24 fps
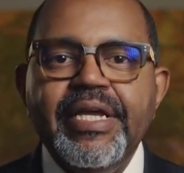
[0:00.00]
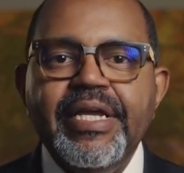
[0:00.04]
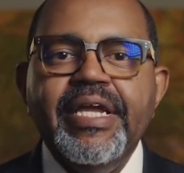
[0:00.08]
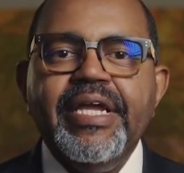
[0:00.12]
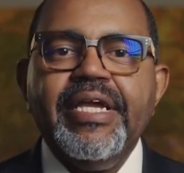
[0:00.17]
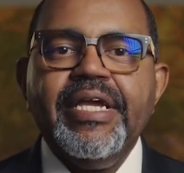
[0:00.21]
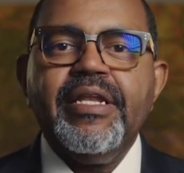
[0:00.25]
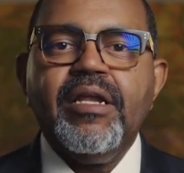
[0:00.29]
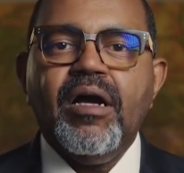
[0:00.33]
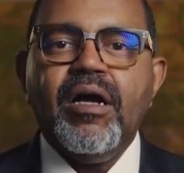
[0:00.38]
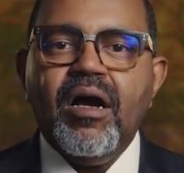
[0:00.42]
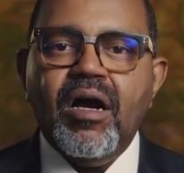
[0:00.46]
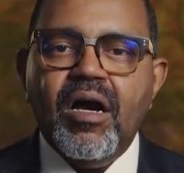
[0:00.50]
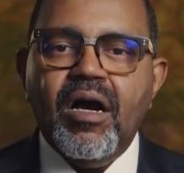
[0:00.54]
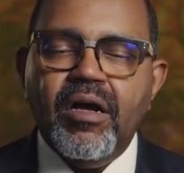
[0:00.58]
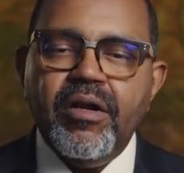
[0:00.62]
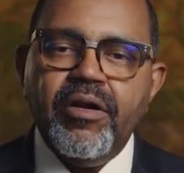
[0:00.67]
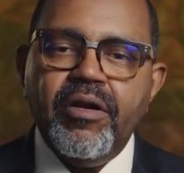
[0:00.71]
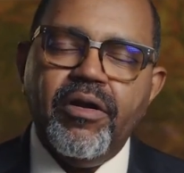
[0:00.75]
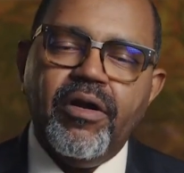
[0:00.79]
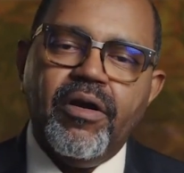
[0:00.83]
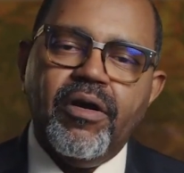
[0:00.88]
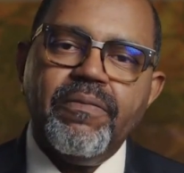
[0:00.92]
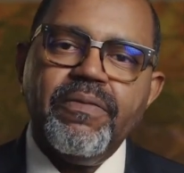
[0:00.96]
In
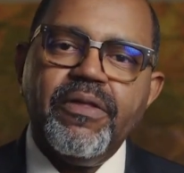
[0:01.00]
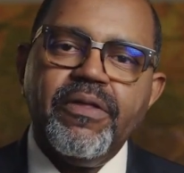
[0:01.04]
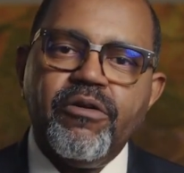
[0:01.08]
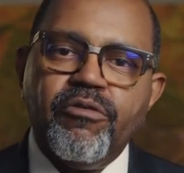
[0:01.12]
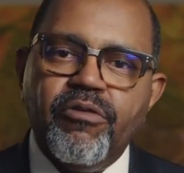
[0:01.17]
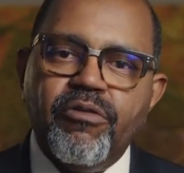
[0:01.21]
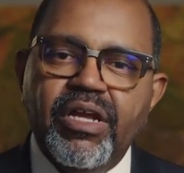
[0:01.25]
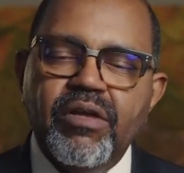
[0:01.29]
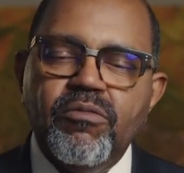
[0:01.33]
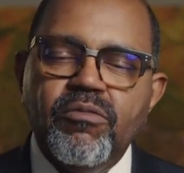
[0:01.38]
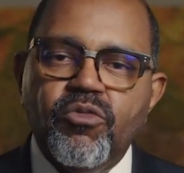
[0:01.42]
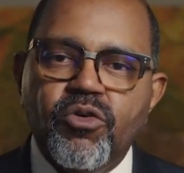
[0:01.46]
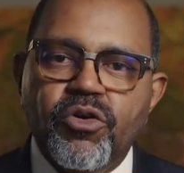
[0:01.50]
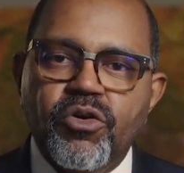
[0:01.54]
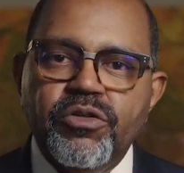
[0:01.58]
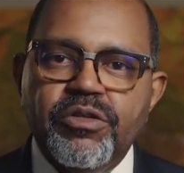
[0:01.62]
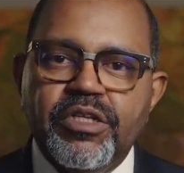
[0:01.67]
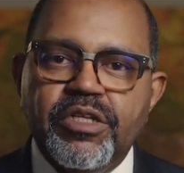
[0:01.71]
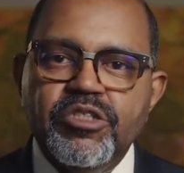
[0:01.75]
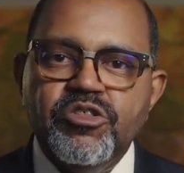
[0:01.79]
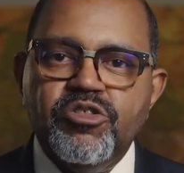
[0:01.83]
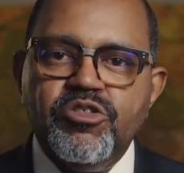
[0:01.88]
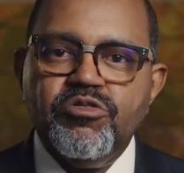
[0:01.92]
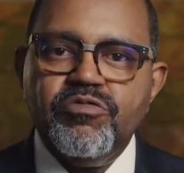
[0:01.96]
honor of the great work
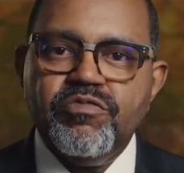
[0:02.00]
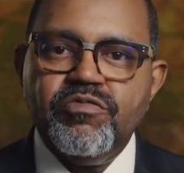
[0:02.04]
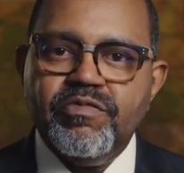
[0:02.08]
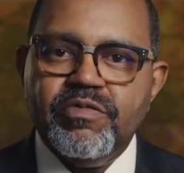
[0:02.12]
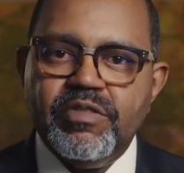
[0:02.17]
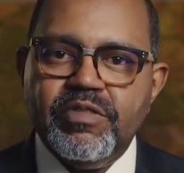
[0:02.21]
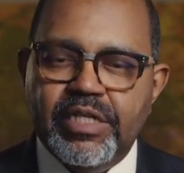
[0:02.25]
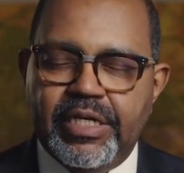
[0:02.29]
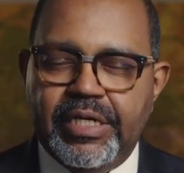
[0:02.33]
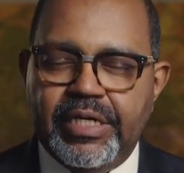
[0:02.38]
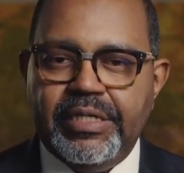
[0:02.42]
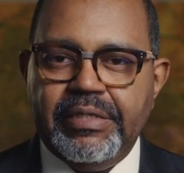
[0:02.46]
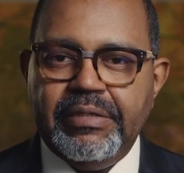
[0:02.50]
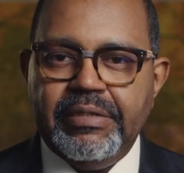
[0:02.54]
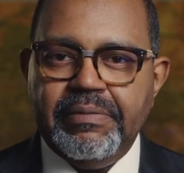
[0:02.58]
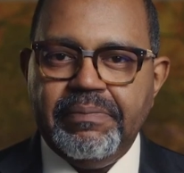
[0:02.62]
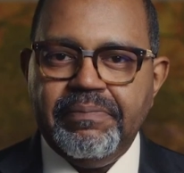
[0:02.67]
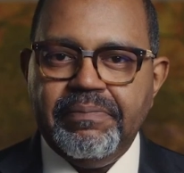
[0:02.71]
that you've done,